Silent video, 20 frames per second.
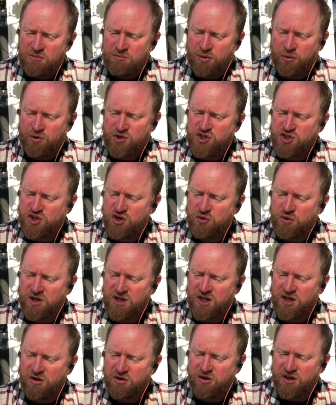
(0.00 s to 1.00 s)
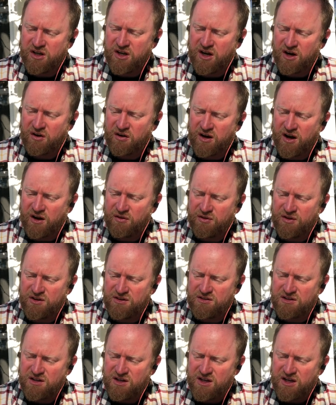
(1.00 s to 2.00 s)
but were so eager to carry
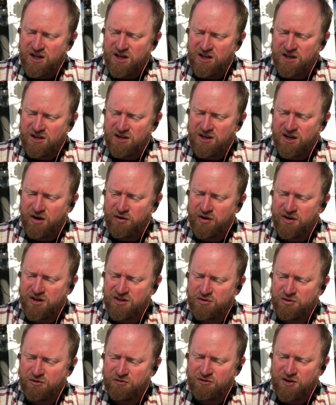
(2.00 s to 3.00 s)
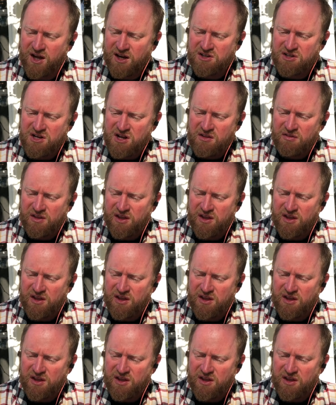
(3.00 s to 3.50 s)
it into effect